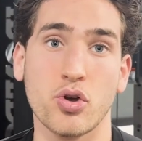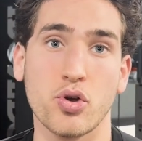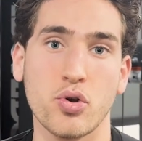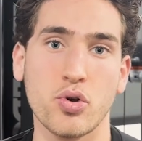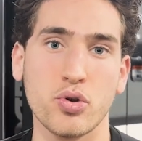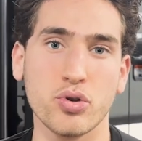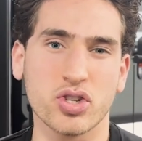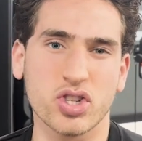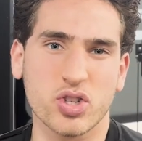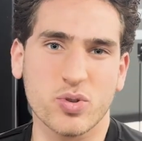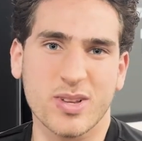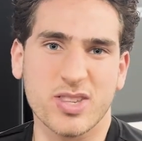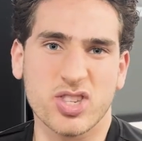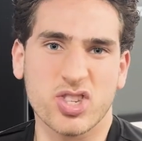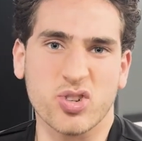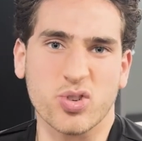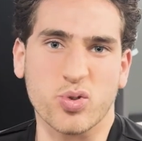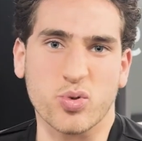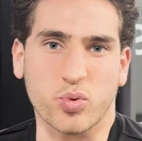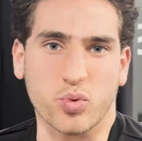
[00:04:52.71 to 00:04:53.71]
who just wants
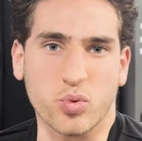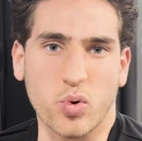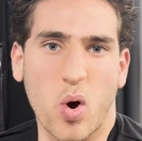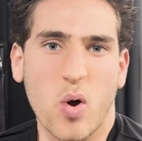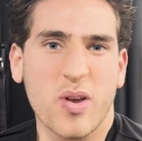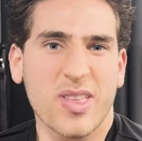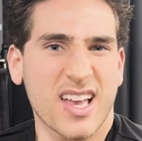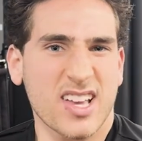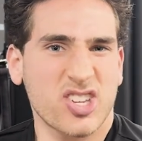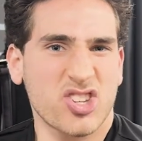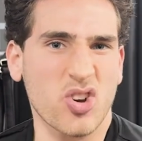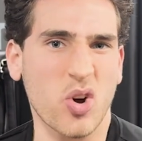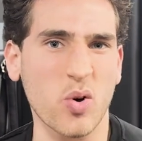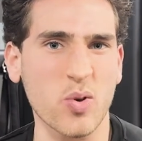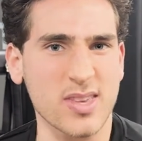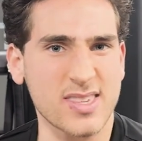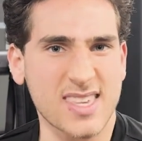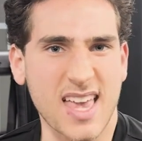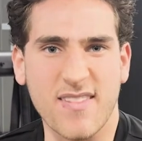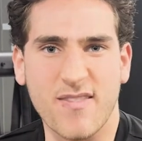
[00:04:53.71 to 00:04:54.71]
to grow their
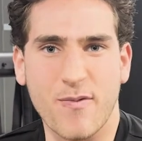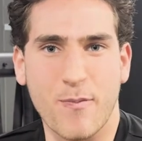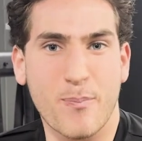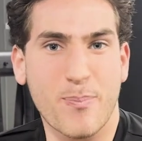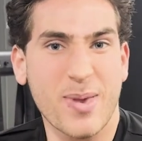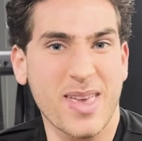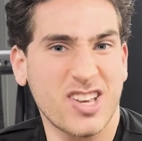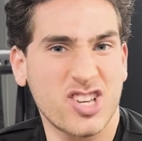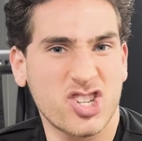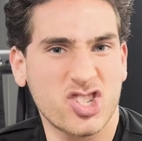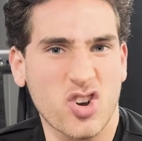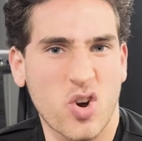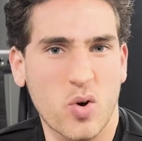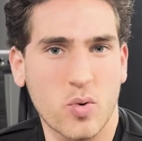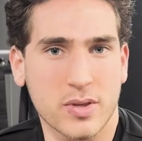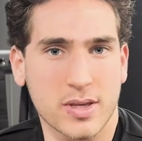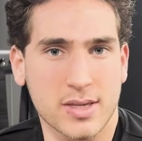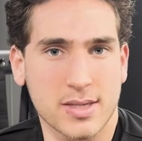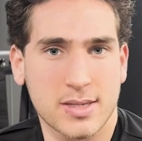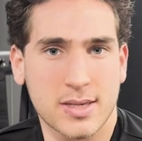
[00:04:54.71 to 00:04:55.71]
shoulders, have big
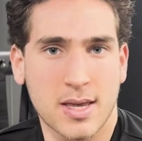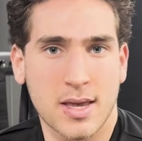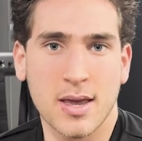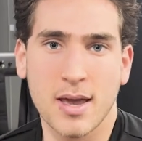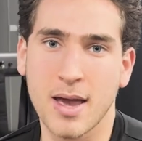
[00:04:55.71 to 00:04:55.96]
shoulders.